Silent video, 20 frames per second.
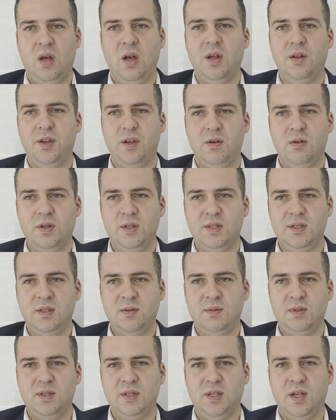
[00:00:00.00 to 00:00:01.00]

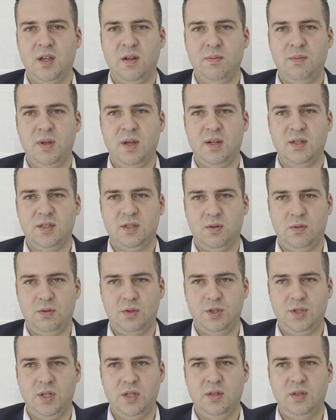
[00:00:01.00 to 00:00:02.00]
Aneurysms can be
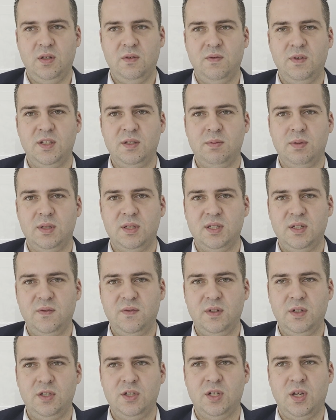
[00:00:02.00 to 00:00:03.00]
associated with
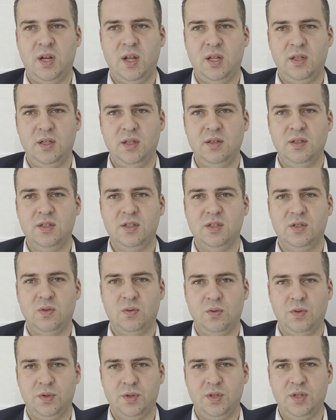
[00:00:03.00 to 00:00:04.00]
specific genetic
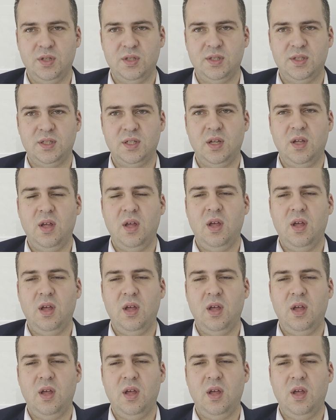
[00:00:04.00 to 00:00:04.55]
disorders,